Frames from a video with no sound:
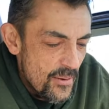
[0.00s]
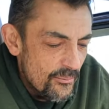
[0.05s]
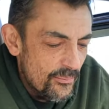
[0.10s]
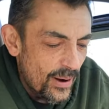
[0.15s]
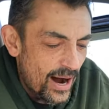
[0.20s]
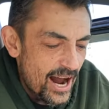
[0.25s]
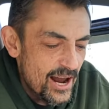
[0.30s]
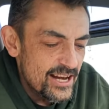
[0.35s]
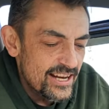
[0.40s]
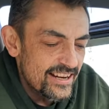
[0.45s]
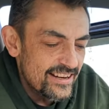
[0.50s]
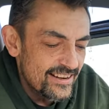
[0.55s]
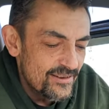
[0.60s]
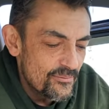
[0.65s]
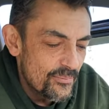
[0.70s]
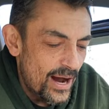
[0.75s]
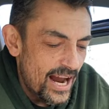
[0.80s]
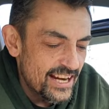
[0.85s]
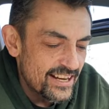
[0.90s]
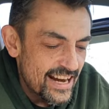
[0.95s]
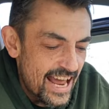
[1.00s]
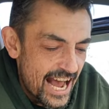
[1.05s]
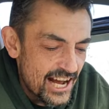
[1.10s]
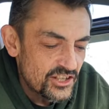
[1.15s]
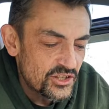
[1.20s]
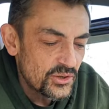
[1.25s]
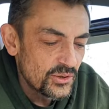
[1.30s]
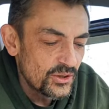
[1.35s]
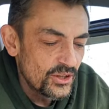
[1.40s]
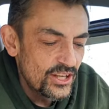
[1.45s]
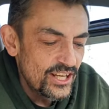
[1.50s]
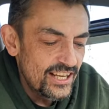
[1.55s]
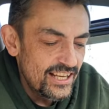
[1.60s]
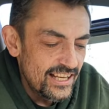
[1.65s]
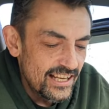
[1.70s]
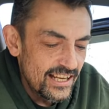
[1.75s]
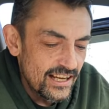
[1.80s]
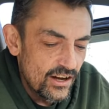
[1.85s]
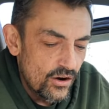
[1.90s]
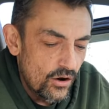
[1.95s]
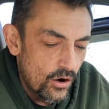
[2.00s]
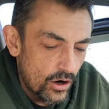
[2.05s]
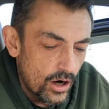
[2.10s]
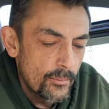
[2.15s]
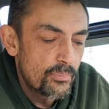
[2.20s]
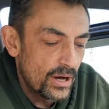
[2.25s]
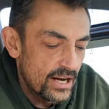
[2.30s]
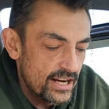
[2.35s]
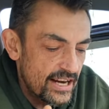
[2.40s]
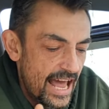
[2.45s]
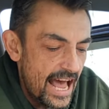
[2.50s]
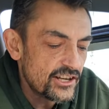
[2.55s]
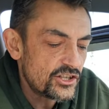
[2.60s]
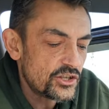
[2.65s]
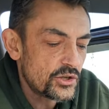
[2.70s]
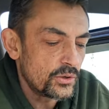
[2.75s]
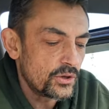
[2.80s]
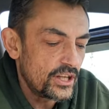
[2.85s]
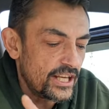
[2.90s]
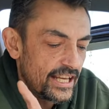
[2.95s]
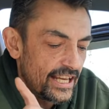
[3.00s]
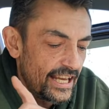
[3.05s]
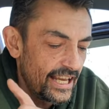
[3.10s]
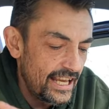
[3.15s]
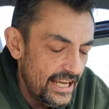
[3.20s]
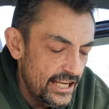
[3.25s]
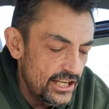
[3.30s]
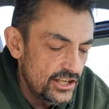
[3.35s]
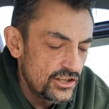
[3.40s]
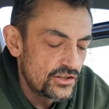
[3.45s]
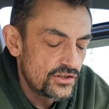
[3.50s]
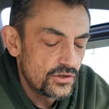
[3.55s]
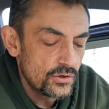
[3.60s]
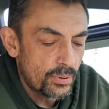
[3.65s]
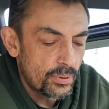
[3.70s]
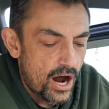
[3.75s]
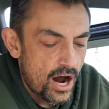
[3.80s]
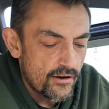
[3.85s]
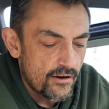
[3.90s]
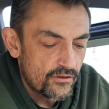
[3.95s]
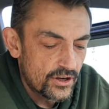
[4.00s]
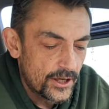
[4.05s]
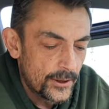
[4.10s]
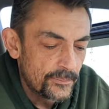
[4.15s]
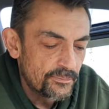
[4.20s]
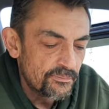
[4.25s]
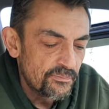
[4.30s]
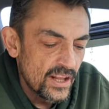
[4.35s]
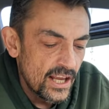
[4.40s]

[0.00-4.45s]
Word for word: by by naturally or but naturally into poverty.